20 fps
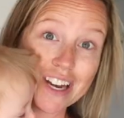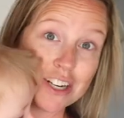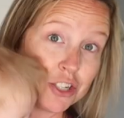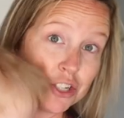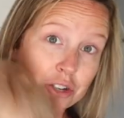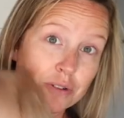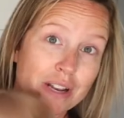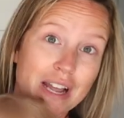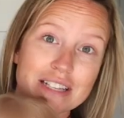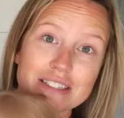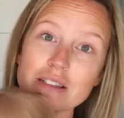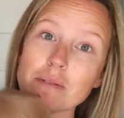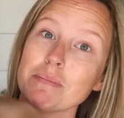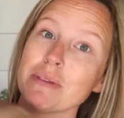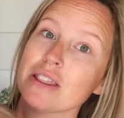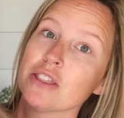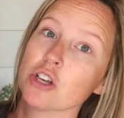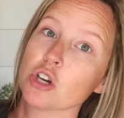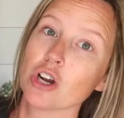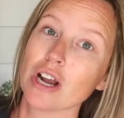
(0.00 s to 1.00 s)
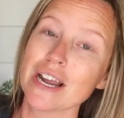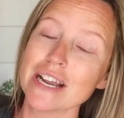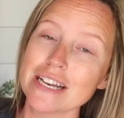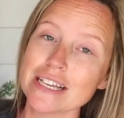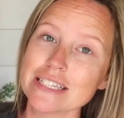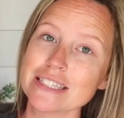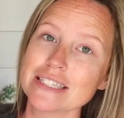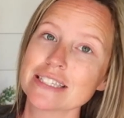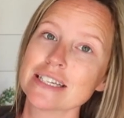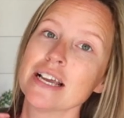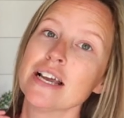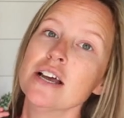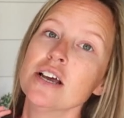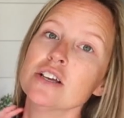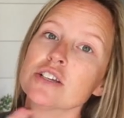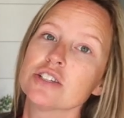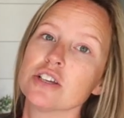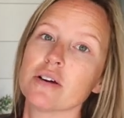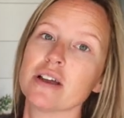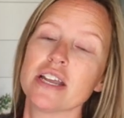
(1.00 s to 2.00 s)
attitude hasn't been the greatest.
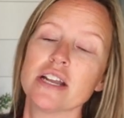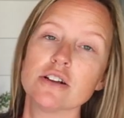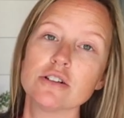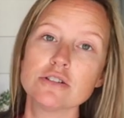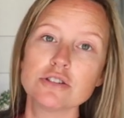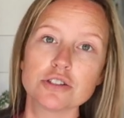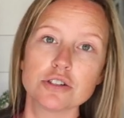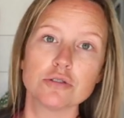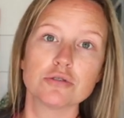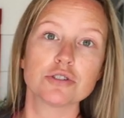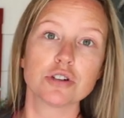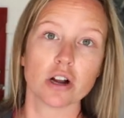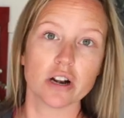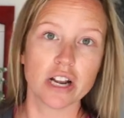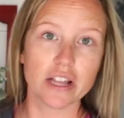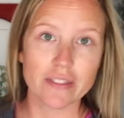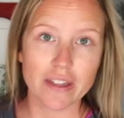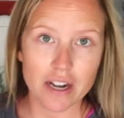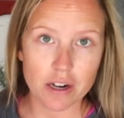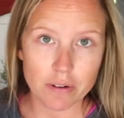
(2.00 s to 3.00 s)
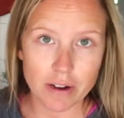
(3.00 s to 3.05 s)
So here's to turning that